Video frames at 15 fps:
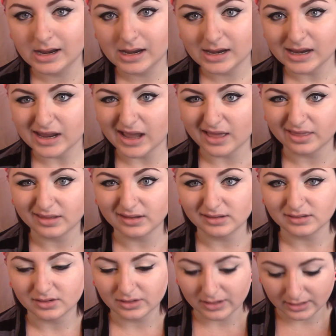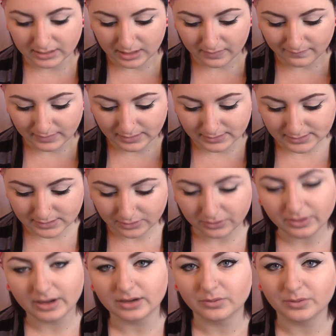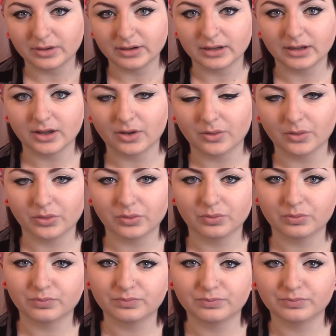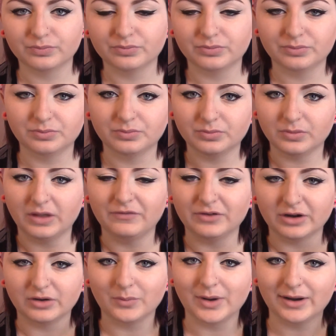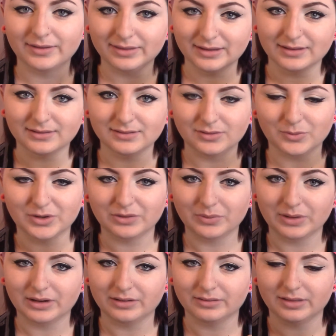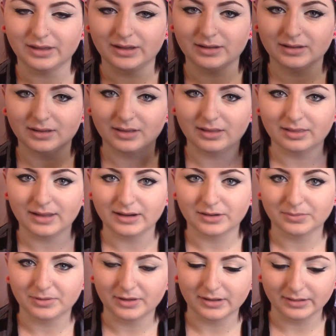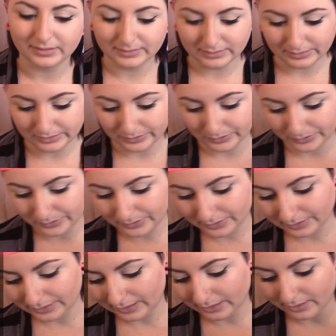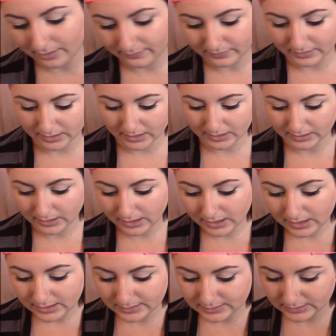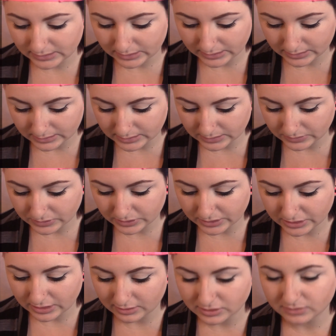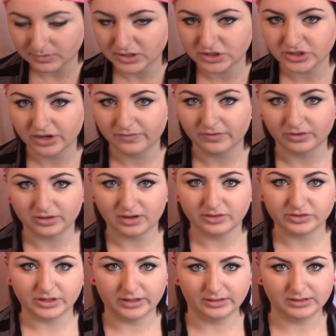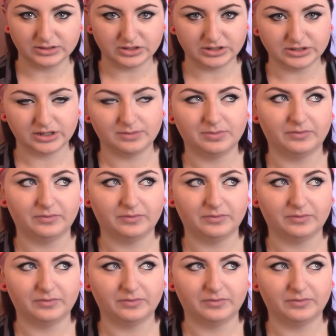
Yeah, these are kind of heavy, so you kind of want to go, if you're gonna wear these, you want to wear like a lighter plug too, like off and on, so your ears don't stretch out too much if you're not trying to stretch up.